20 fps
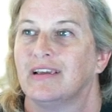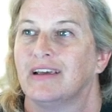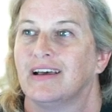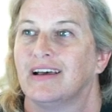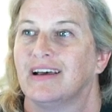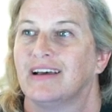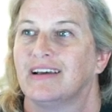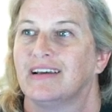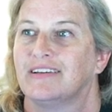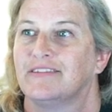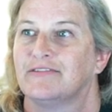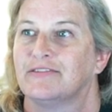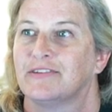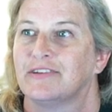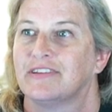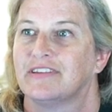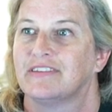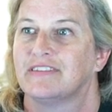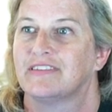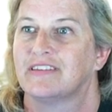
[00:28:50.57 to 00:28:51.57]
uh,
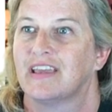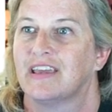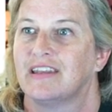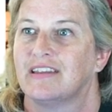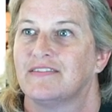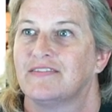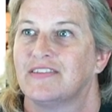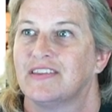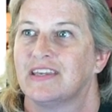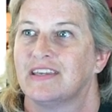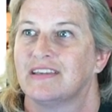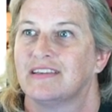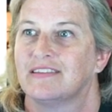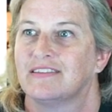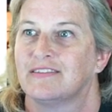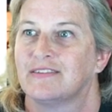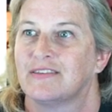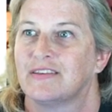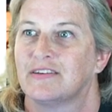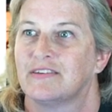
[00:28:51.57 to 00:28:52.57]
for this kind of thing.
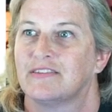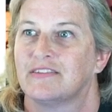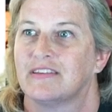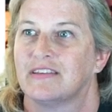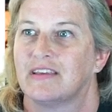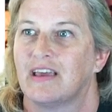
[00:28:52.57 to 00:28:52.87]
So there's